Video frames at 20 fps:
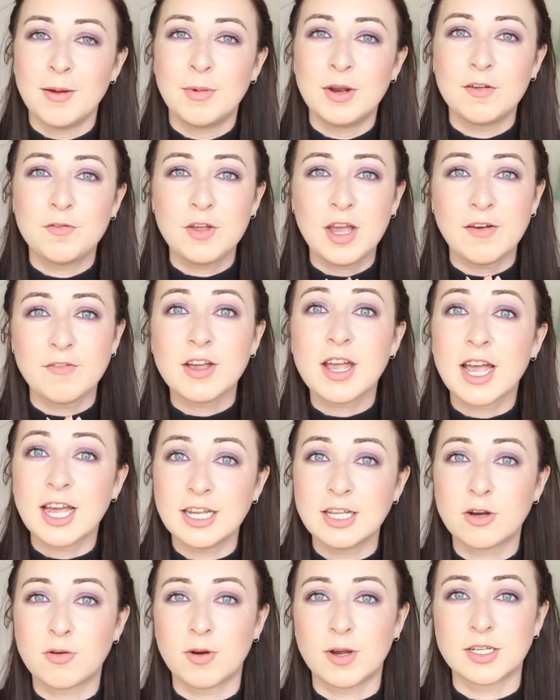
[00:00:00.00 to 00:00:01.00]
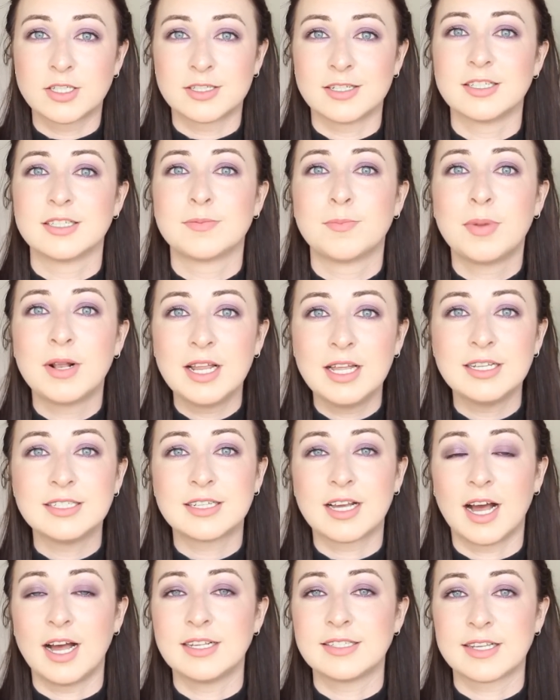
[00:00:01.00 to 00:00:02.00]
But if you have any questions,
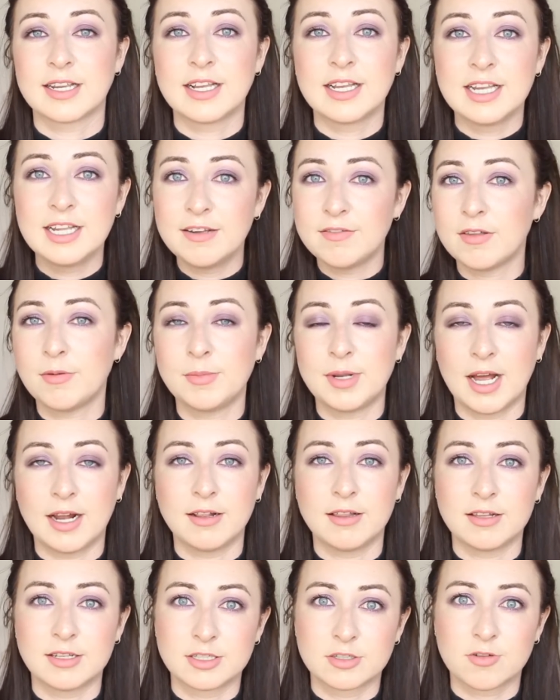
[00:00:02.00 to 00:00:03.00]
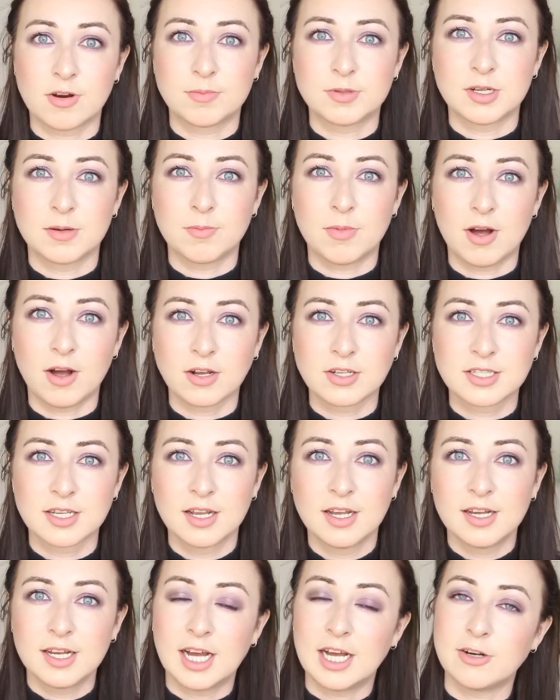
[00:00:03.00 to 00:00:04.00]
please guys, leave them down in the description box.
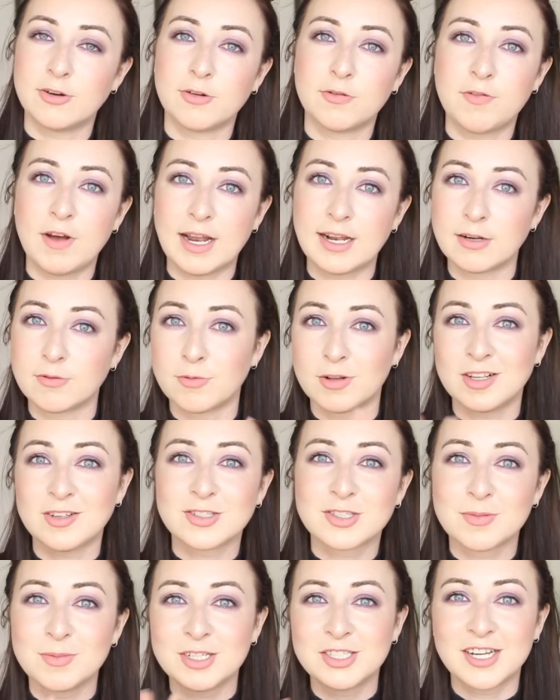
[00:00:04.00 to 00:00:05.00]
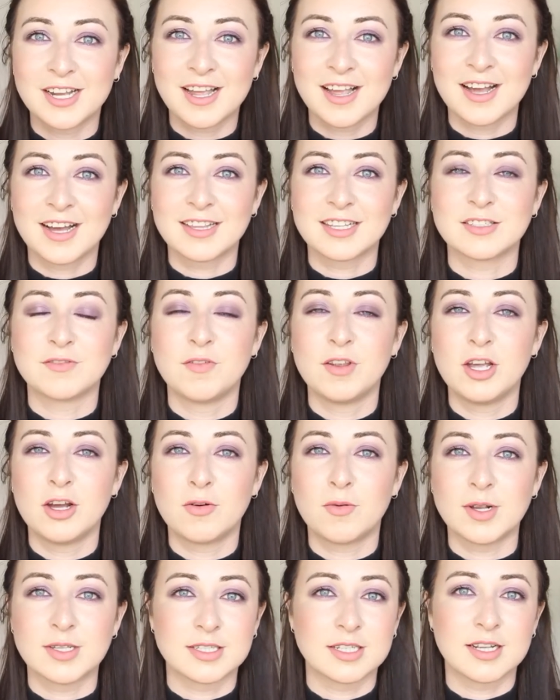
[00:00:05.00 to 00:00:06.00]
I know Falon will also be checking out this
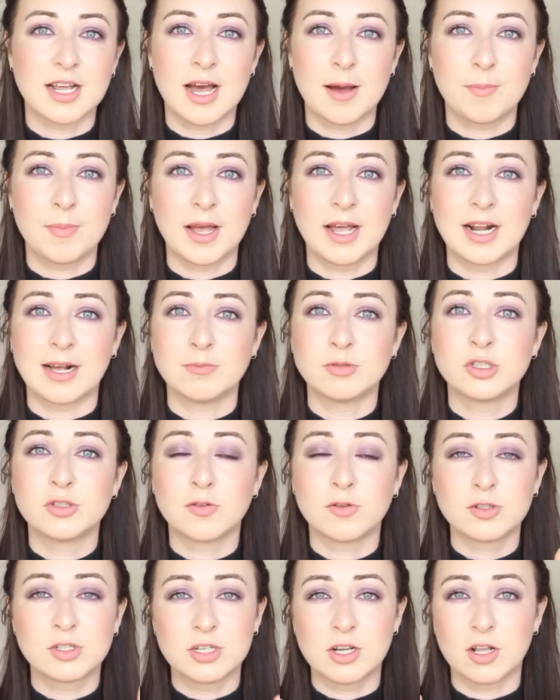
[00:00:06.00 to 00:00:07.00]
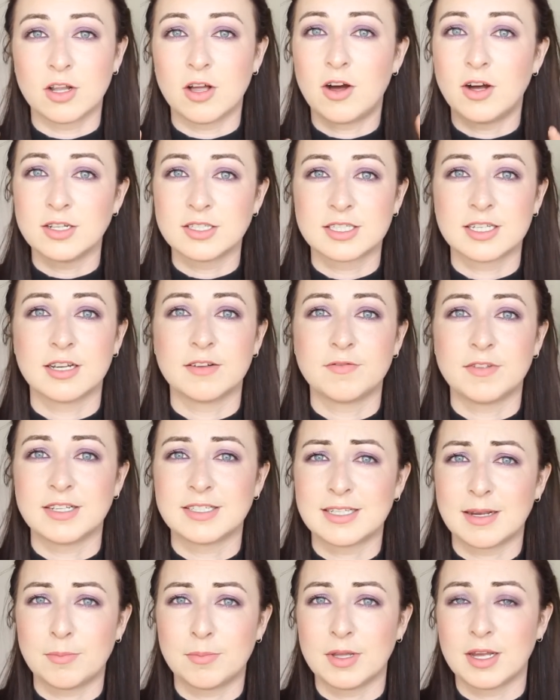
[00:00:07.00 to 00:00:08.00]
video once it's up and I'm sure she'll answer if there's
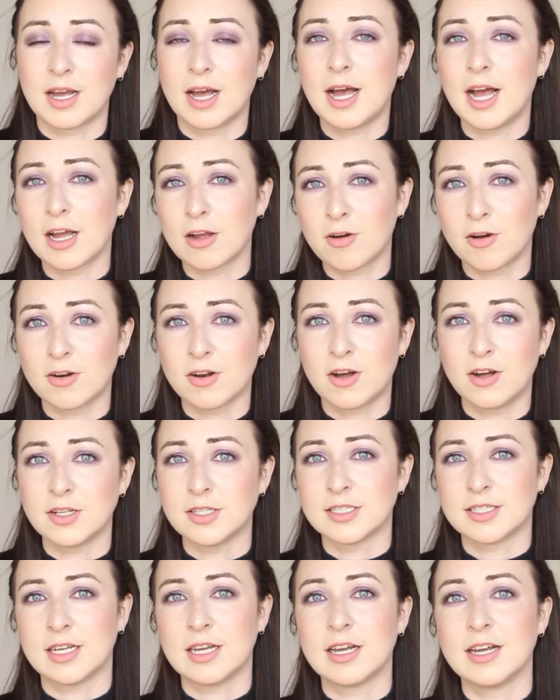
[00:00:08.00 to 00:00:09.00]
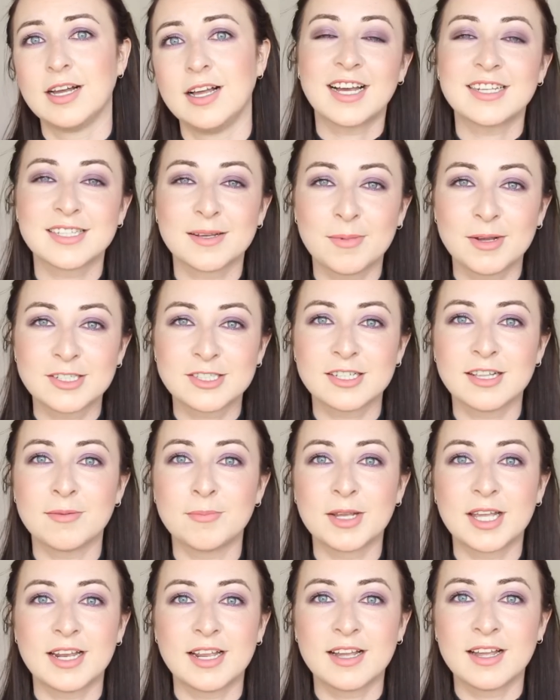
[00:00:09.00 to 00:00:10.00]
something I can't answer. As I mentioned in
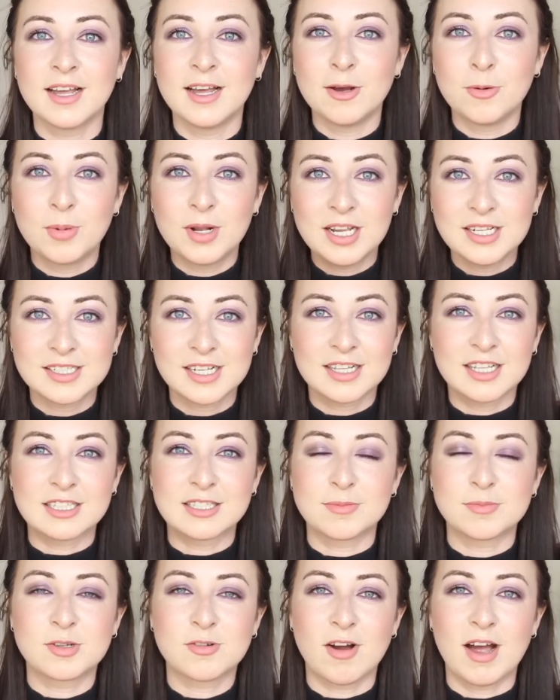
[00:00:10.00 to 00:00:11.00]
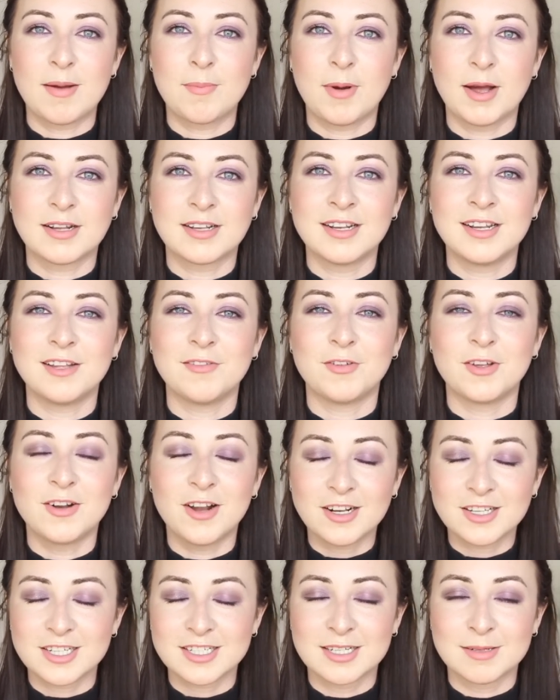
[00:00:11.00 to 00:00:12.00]
the beginning, please hit the subscribe button if you're
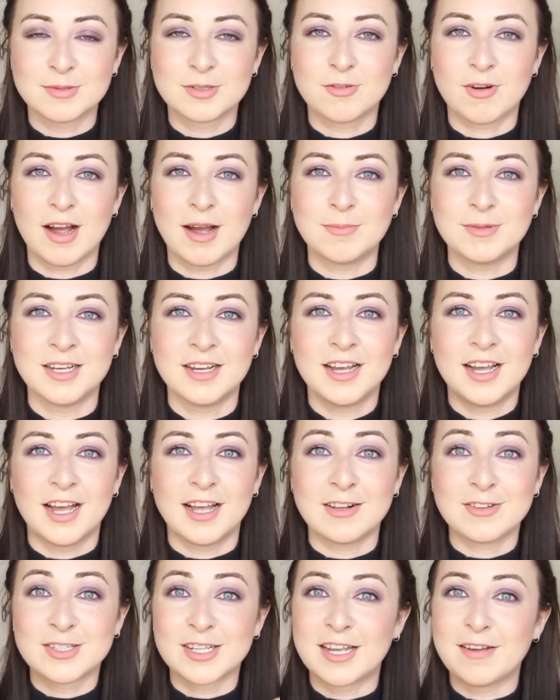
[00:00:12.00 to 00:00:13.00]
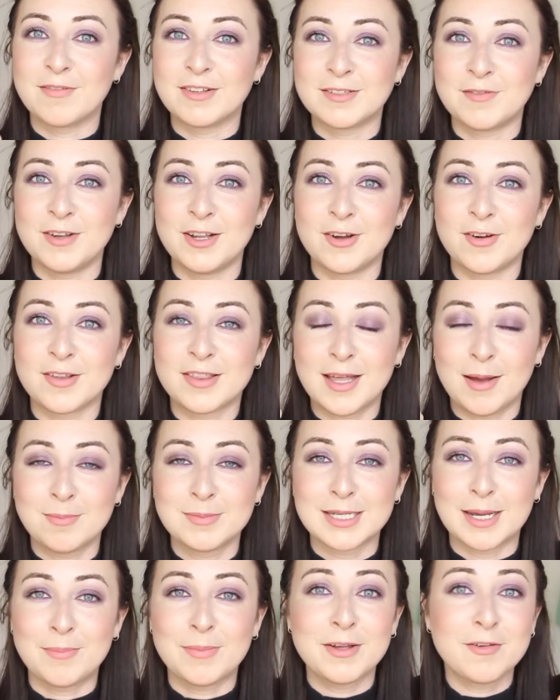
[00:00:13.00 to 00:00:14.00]
not yet subscribed and also give this video a
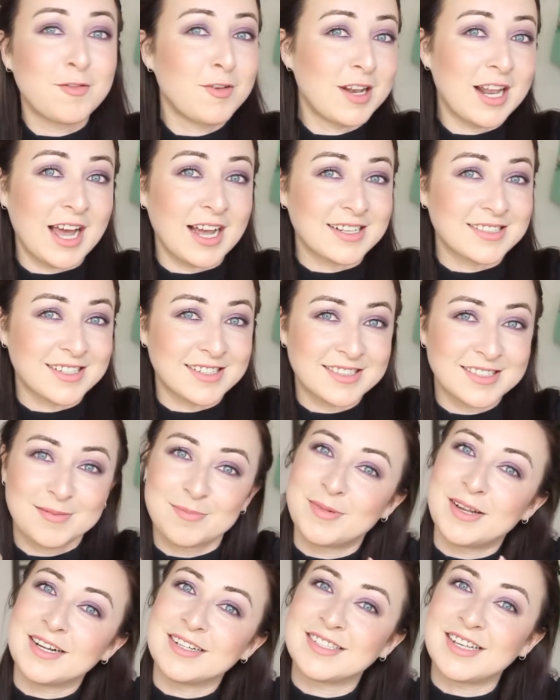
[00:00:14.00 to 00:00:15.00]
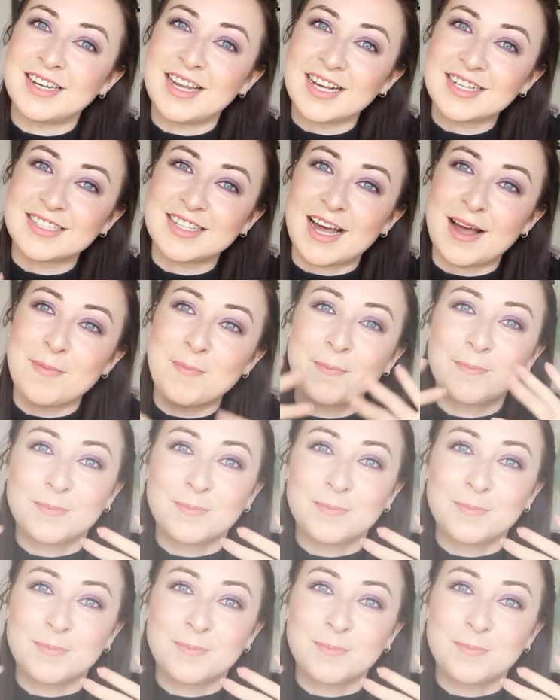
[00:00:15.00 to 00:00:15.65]
thumbs up if you liked it. But until next time,